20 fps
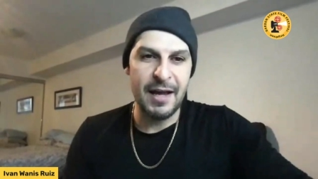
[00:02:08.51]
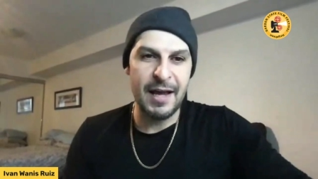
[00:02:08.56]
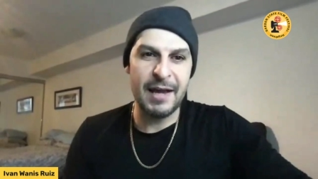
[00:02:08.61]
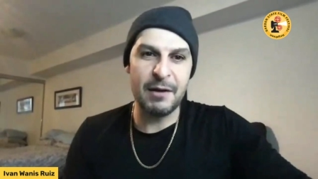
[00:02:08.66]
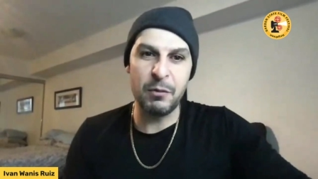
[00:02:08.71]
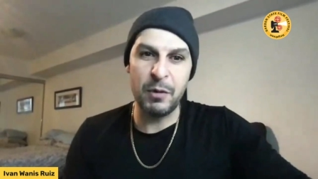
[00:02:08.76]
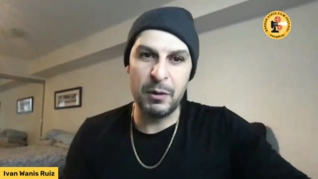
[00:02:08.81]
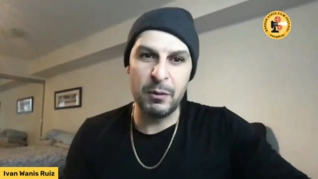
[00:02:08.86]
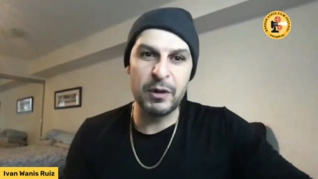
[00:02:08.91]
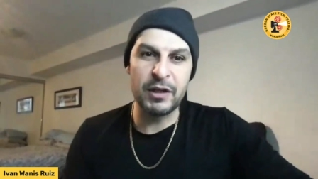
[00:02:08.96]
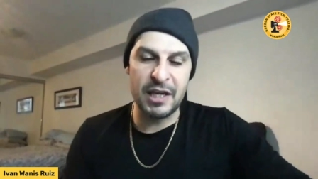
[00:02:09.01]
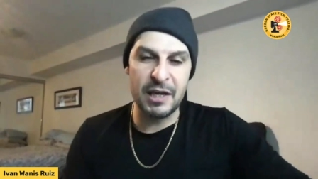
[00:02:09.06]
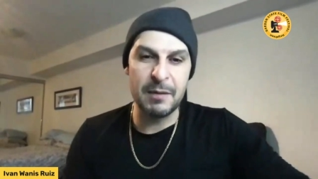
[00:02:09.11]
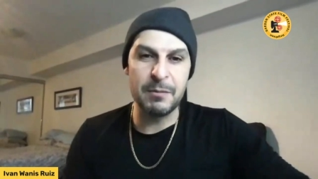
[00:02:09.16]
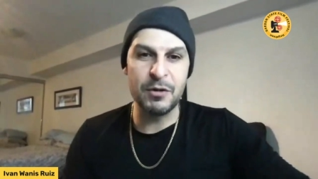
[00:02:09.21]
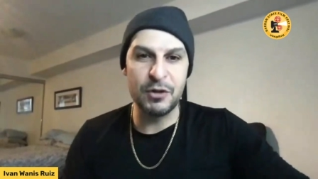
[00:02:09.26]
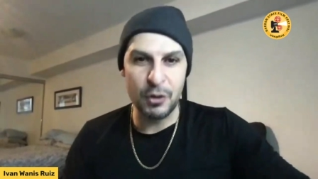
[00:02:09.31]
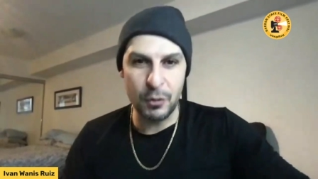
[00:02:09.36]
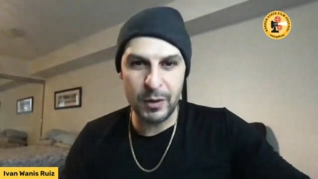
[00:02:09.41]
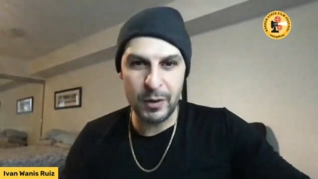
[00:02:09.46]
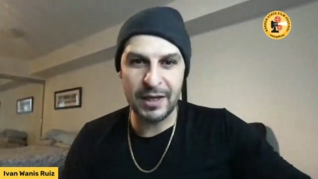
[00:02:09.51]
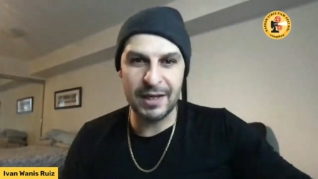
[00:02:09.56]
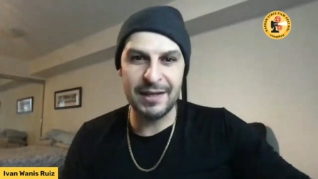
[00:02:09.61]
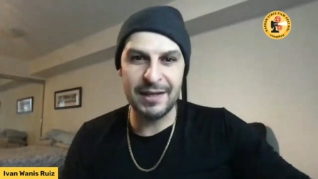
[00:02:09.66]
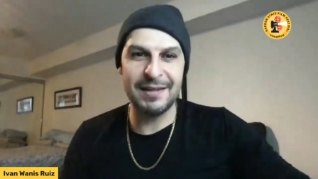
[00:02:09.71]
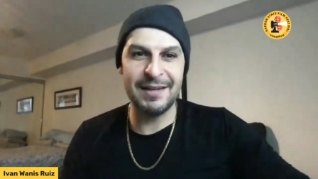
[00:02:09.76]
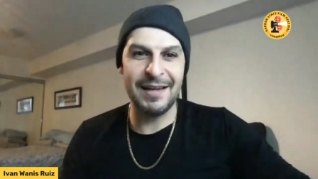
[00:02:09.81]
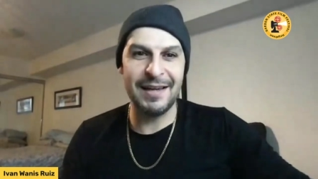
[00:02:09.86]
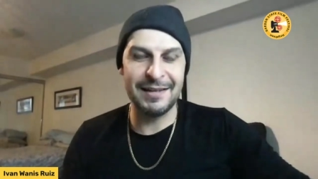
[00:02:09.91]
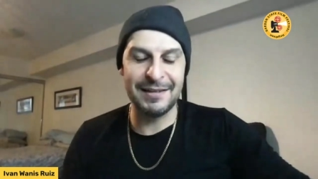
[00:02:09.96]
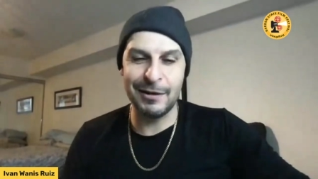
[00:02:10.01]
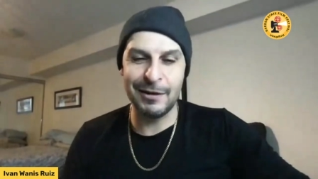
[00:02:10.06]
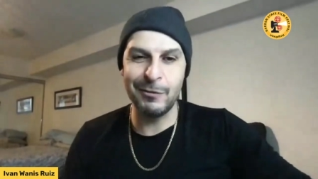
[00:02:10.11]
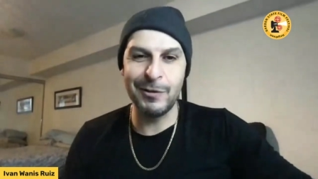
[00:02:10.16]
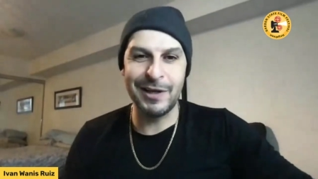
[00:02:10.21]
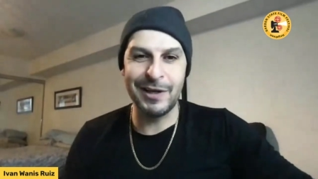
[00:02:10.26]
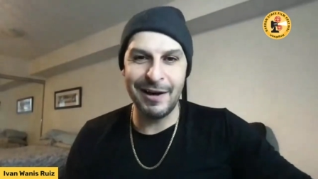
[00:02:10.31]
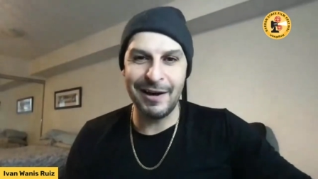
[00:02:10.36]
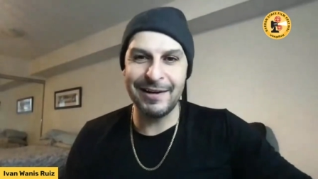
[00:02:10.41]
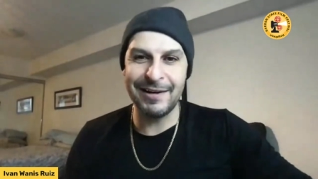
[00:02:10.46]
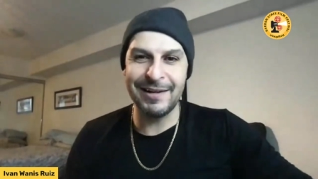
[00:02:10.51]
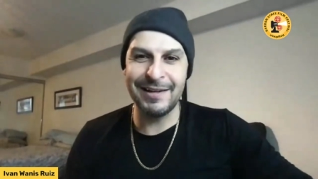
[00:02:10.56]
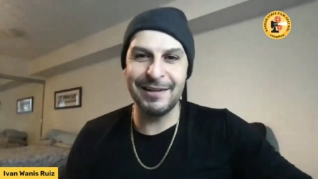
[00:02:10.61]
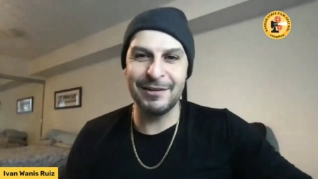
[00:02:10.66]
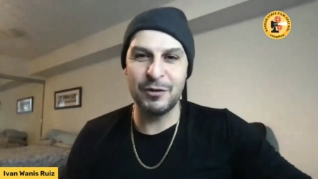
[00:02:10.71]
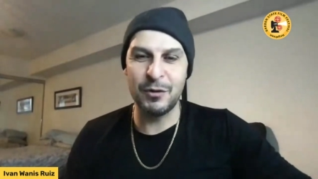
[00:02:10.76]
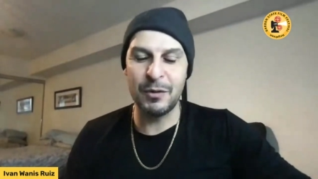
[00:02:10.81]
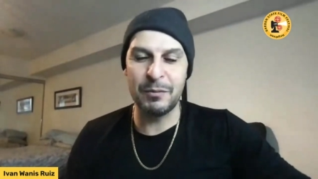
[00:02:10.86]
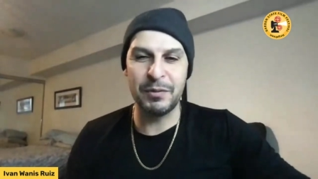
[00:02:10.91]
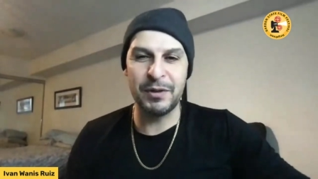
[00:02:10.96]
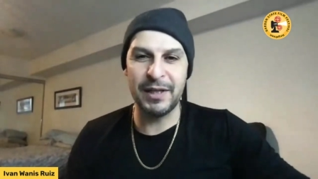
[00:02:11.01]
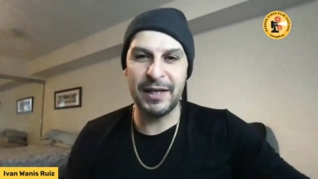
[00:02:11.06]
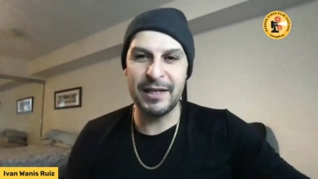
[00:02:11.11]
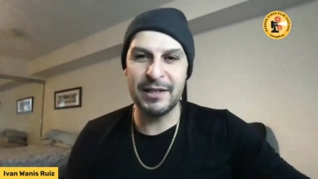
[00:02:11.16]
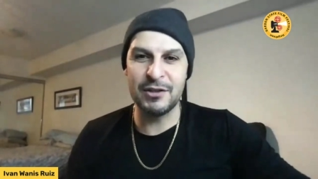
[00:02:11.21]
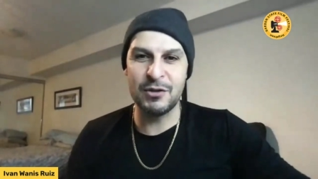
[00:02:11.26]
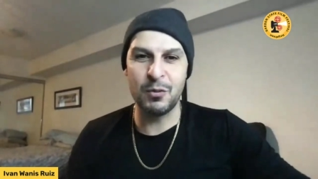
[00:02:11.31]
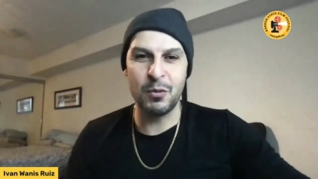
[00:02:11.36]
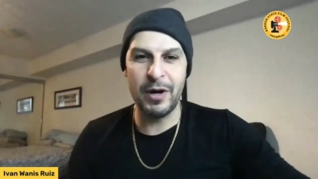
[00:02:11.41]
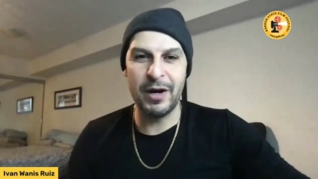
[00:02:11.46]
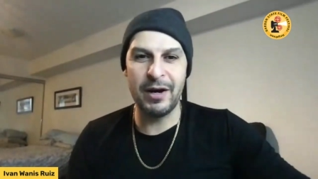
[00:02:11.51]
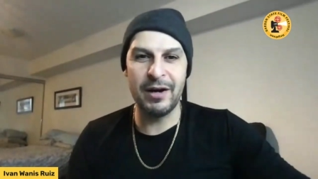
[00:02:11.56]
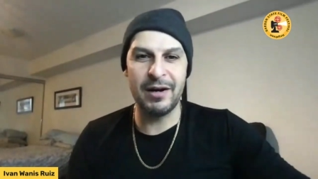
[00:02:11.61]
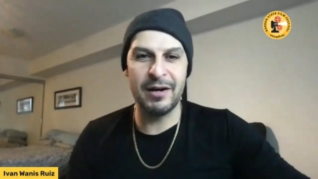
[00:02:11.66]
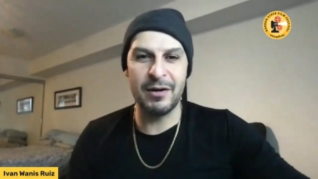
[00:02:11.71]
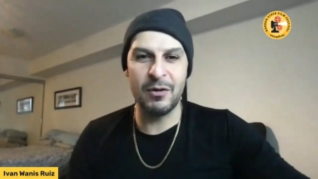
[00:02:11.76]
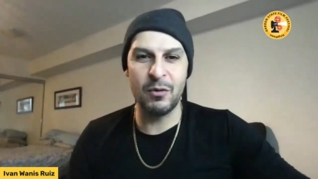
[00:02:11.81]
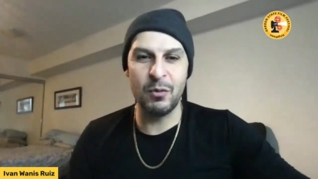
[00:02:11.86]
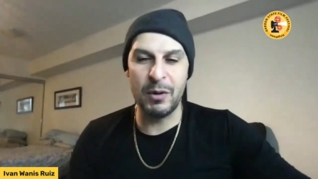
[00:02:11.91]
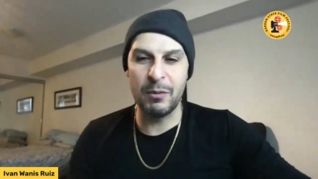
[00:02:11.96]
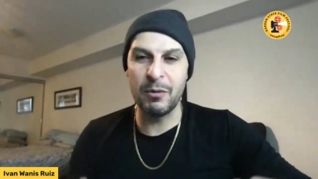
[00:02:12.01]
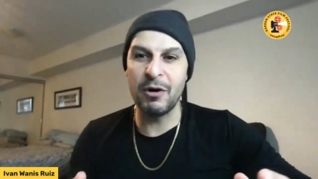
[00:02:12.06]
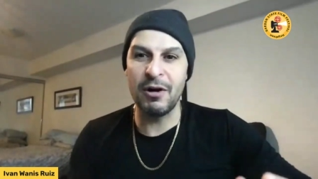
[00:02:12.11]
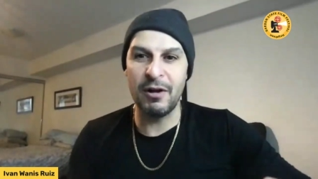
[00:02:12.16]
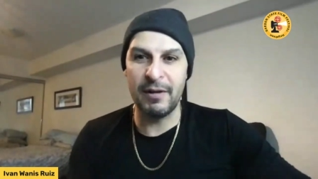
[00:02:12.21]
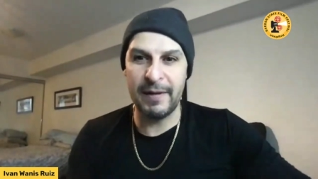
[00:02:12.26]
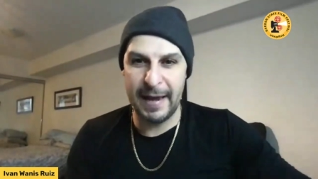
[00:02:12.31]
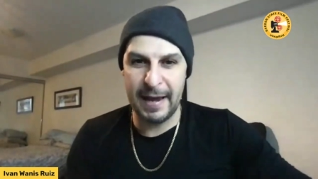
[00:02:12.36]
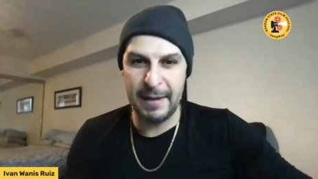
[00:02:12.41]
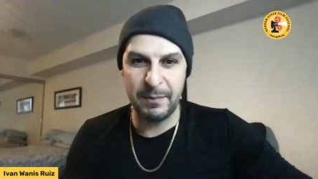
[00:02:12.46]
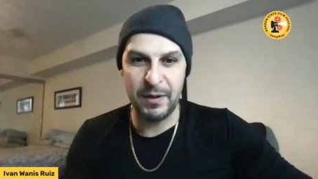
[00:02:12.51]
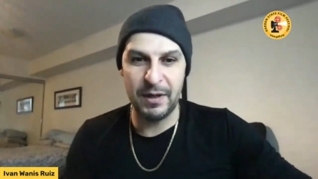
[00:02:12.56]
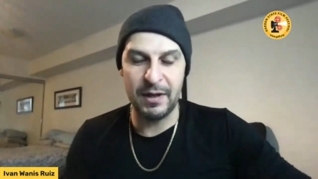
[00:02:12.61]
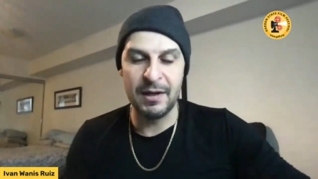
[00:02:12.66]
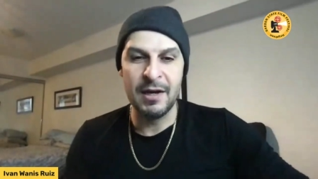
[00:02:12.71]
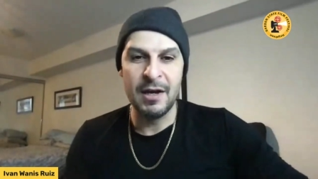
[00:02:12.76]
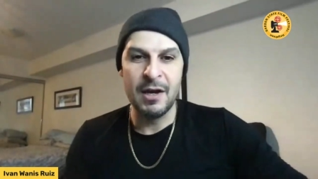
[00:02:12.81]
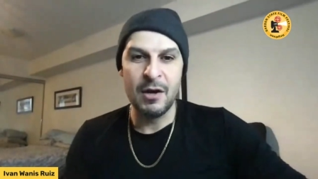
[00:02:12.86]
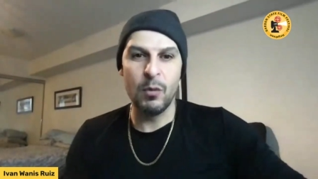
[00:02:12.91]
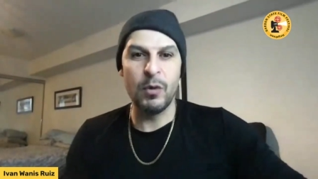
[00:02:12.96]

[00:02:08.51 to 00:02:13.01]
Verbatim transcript: and we would keep doing it until we got it to a place where we were all happy